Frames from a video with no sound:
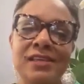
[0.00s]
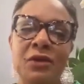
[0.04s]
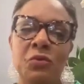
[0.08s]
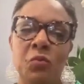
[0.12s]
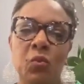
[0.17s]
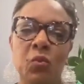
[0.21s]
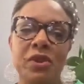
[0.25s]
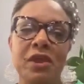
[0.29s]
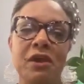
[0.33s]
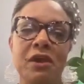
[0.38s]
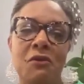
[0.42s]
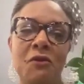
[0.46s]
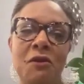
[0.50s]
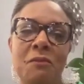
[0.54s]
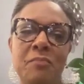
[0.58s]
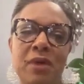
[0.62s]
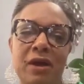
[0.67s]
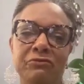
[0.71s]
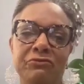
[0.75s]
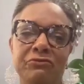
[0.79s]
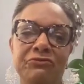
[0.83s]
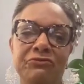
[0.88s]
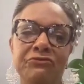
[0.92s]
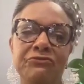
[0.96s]
that we are
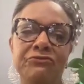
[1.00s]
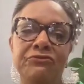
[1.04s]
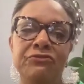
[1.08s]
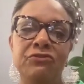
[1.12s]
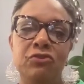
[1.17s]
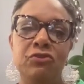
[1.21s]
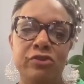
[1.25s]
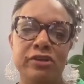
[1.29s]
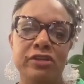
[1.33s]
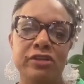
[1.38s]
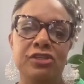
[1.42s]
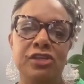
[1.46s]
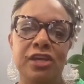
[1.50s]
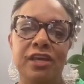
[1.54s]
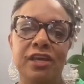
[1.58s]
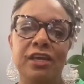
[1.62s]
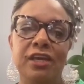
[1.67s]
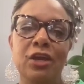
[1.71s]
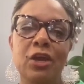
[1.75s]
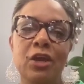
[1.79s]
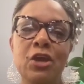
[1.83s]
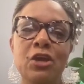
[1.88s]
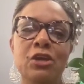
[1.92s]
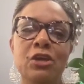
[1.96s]
about
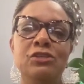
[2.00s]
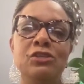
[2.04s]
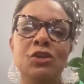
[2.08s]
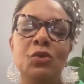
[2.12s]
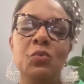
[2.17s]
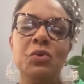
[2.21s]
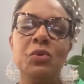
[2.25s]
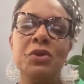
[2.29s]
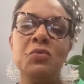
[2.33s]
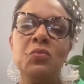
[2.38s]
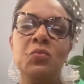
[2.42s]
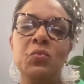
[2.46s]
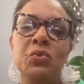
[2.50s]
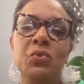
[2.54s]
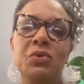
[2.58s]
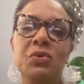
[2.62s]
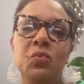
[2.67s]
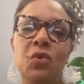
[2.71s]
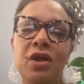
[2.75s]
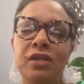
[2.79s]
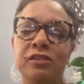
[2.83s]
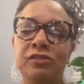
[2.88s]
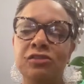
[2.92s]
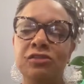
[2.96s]
flourishing. So we
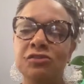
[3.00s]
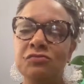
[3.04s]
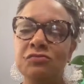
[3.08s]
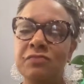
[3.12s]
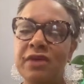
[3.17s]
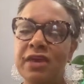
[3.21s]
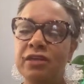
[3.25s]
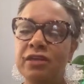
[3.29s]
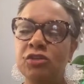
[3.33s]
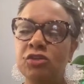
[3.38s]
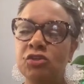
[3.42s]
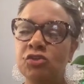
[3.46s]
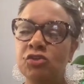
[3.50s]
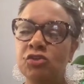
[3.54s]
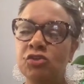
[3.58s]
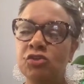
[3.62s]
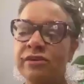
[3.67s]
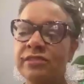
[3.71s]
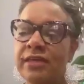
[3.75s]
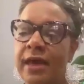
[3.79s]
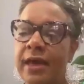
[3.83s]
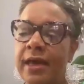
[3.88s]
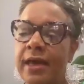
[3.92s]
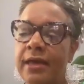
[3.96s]
want to make
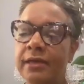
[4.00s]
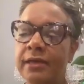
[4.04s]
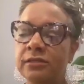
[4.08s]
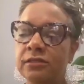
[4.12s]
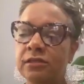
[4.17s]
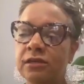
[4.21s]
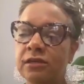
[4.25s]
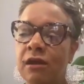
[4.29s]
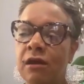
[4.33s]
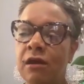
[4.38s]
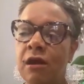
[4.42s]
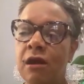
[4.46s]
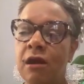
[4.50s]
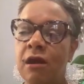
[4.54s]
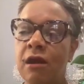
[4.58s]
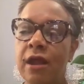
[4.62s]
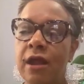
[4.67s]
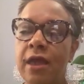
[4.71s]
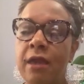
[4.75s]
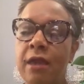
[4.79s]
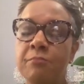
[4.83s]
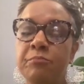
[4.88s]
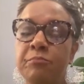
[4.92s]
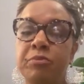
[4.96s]
sure that
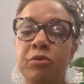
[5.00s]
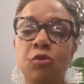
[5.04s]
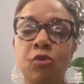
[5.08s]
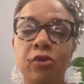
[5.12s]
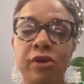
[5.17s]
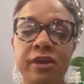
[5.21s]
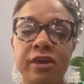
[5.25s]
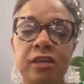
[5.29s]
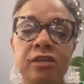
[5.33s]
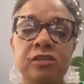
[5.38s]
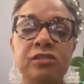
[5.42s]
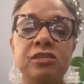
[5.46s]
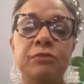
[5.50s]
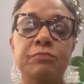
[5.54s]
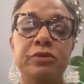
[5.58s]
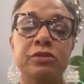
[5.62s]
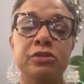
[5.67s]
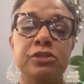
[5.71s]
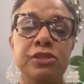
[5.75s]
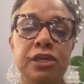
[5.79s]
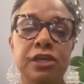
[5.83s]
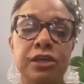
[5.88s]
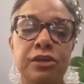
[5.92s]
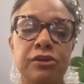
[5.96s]
our employees in
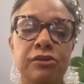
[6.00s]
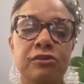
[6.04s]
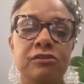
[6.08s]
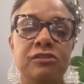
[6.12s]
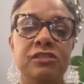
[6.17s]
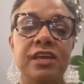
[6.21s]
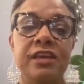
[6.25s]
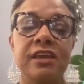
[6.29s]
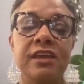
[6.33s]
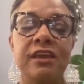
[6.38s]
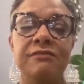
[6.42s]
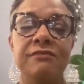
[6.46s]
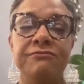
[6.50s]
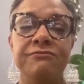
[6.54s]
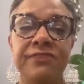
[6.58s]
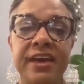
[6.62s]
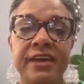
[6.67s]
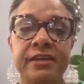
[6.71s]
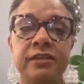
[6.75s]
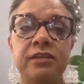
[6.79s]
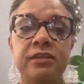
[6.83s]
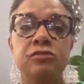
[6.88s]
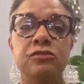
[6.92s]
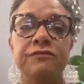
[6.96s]
particular take
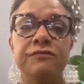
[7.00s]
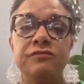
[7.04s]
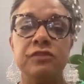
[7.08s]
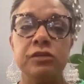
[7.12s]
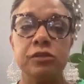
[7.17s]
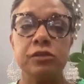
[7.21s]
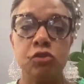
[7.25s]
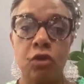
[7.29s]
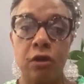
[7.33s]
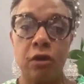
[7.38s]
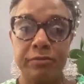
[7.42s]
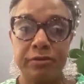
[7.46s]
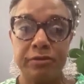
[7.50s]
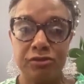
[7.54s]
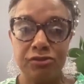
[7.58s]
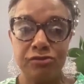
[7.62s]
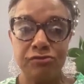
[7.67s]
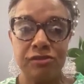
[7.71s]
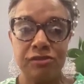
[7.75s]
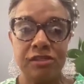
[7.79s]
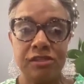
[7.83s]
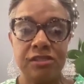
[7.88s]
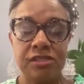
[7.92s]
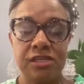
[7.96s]
advantage of this
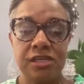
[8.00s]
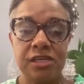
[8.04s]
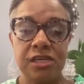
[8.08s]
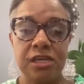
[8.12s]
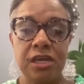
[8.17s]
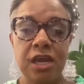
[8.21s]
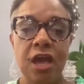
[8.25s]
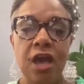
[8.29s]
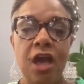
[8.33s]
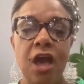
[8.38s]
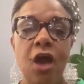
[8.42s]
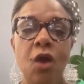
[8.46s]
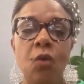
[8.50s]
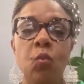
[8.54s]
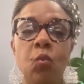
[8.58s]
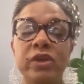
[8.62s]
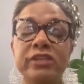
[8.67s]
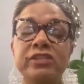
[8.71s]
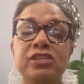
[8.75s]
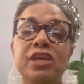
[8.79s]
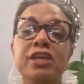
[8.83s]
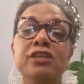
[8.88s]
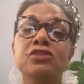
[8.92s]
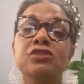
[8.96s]
opportunity,
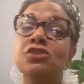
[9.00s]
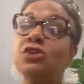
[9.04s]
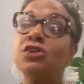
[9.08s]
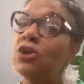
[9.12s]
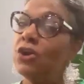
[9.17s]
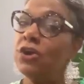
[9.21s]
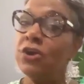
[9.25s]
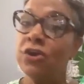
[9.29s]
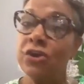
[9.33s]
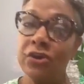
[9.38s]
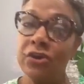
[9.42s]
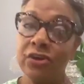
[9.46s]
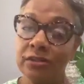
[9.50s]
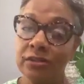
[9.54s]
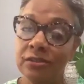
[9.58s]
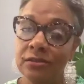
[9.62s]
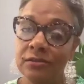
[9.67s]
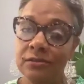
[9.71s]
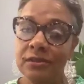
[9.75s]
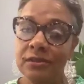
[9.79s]
which in turn,